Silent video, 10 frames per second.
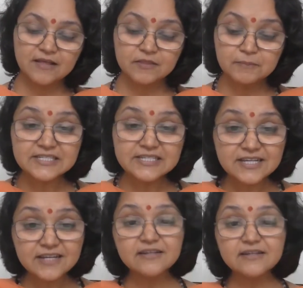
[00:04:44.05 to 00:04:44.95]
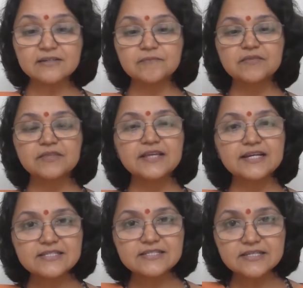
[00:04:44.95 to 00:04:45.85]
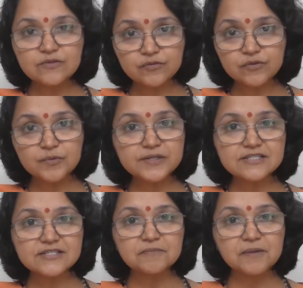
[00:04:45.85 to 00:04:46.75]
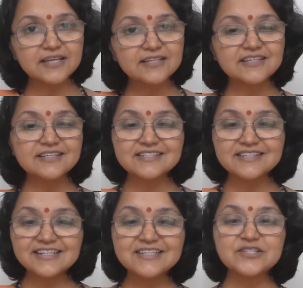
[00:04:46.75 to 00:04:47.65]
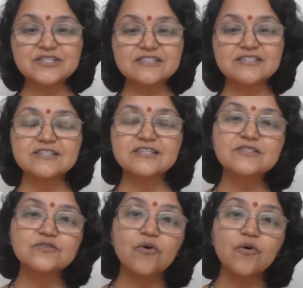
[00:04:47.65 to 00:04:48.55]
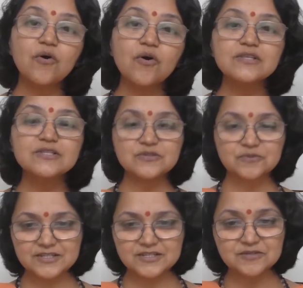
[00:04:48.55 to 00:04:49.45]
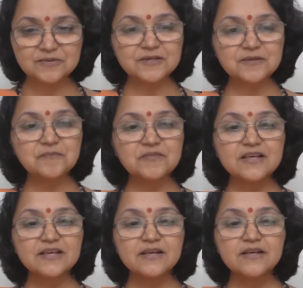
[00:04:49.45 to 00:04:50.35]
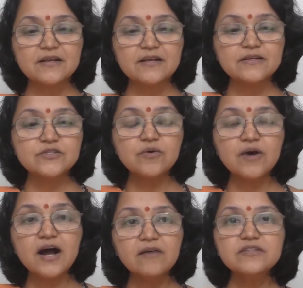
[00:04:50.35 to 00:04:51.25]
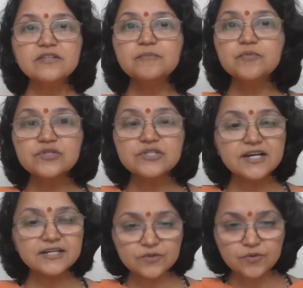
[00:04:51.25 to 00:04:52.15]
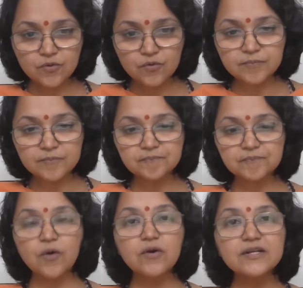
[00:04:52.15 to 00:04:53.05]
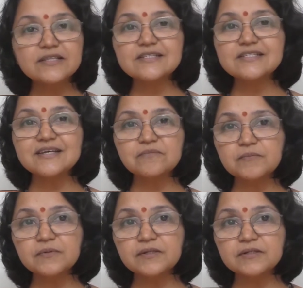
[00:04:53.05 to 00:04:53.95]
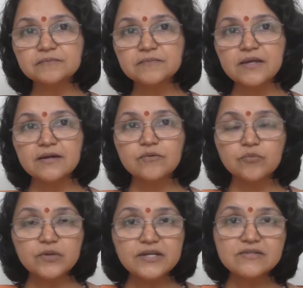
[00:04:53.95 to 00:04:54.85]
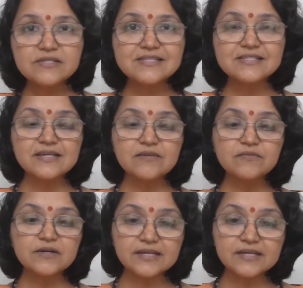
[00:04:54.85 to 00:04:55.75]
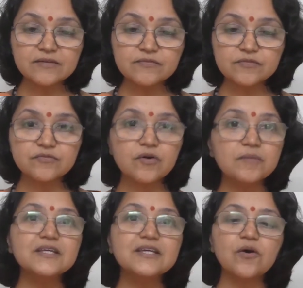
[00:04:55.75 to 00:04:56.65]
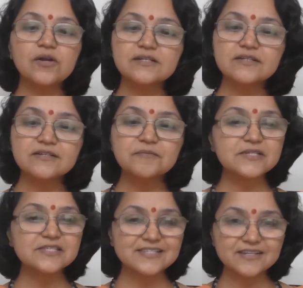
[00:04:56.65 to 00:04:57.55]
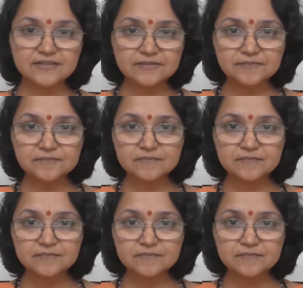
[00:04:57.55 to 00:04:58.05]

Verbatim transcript: The material that is influenced by the intelligence is also Ishvara. So after the puja at home or in the temple, we receive a gift from the altar prasada.